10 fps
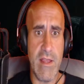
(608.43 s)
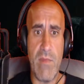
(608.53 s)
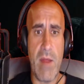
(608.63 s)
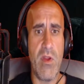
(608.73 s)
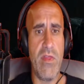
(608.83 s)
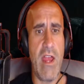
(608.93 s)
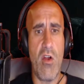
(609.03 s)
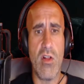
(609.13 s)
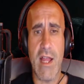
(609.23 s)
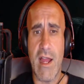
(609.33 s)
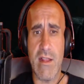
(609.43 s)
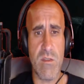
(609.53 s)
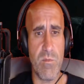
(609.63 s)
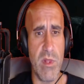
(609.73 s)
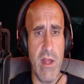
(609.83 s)
Remember, they all got
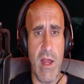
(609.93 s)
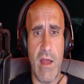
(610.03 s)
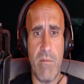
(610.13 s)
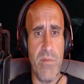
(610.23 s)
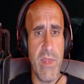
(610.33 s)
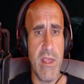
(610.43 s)
split up.